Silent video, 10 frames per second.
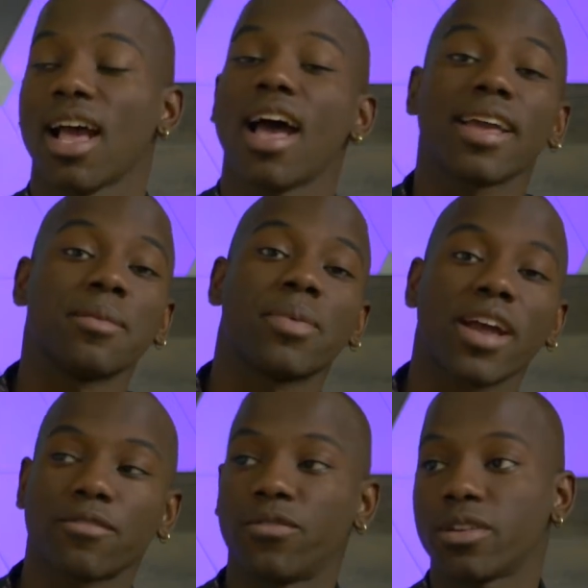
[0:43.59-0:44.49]
high
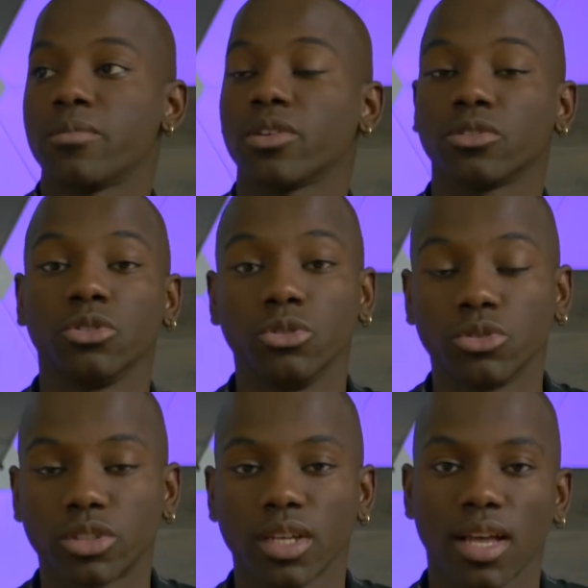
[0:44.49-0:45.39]
impact fundamental
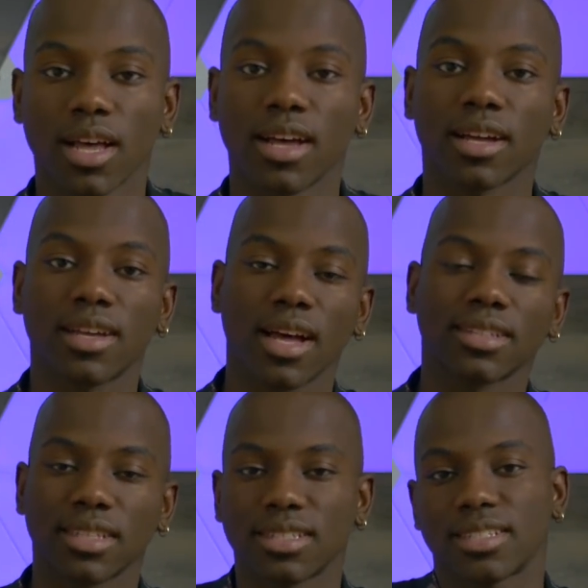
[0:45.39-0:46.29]
news
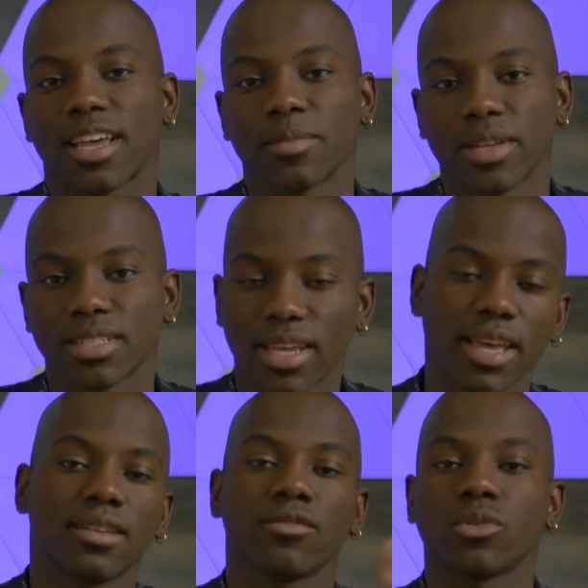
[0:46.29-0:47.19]
content segments,
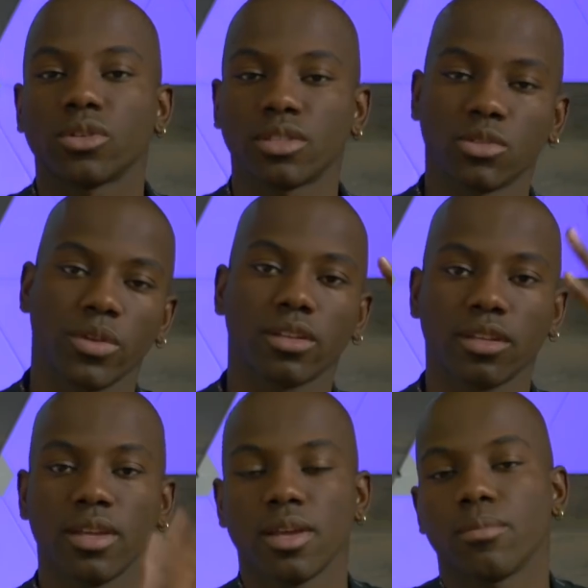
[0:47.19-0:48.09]
and of course this
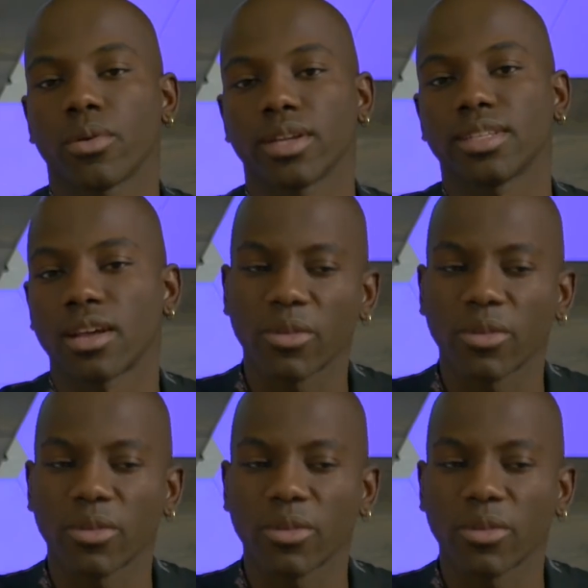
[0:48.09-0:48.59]
weekly breakdown.